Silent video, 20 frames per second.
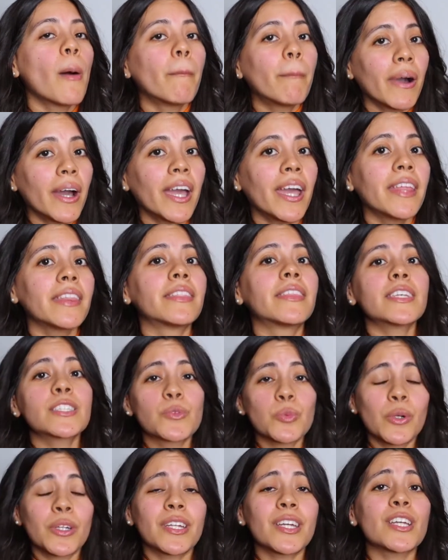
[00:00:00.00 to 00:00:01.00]
but
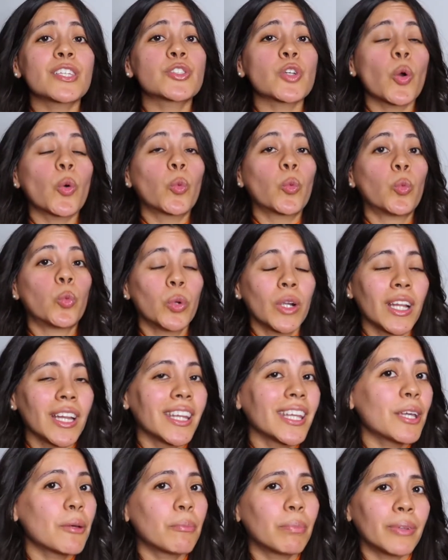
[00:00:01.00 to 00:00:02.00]
this one is
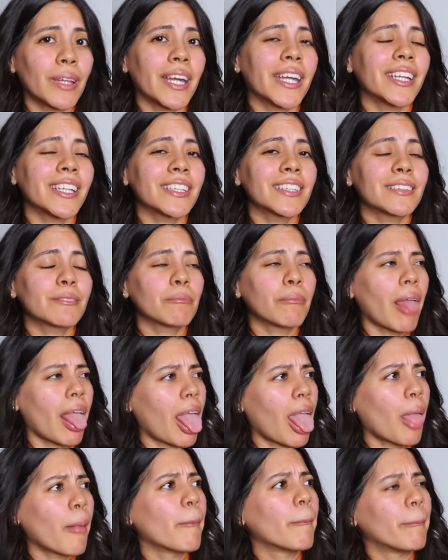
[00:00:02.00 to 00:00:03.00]
really bright,
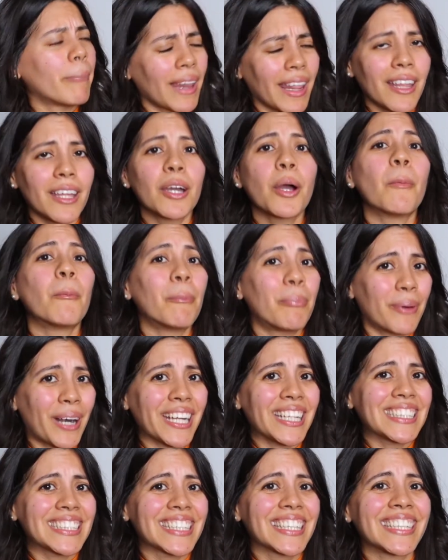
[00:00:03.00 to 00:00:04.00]
but, but bright.